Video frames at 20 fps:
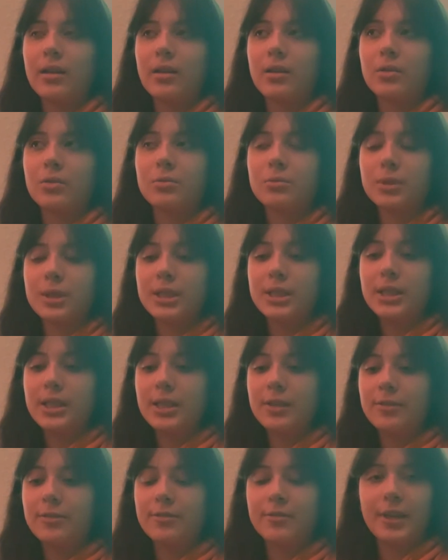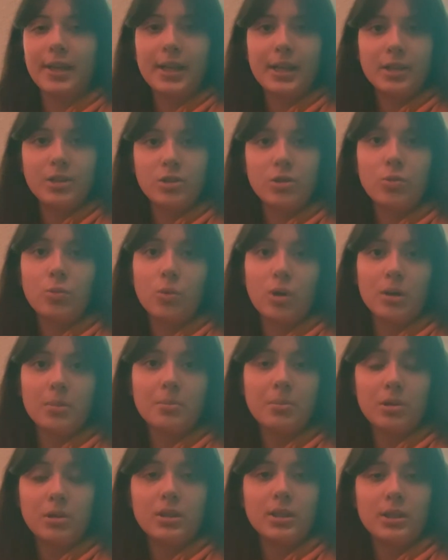really fit into one
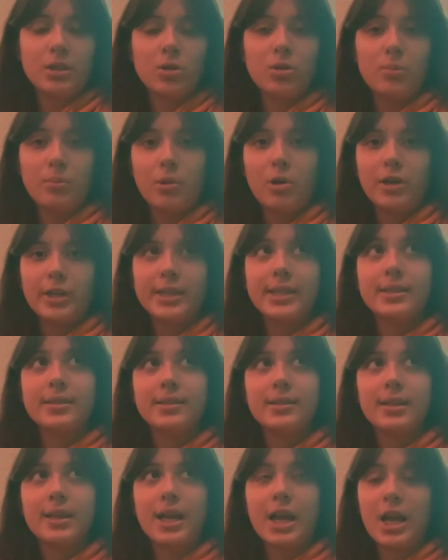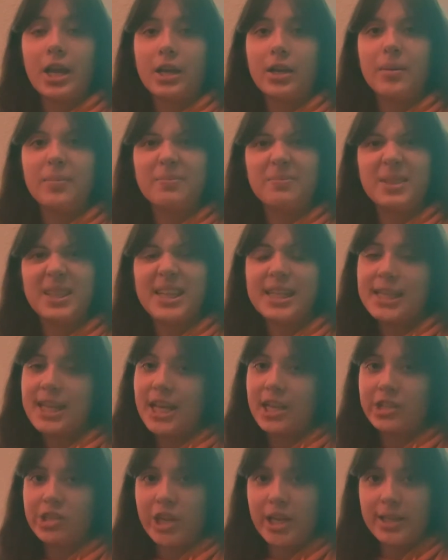political party's complete
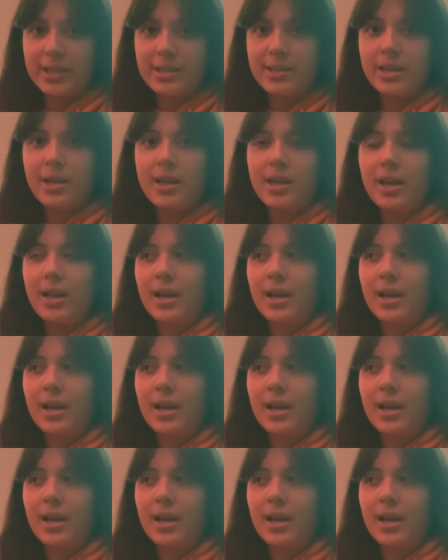agenda,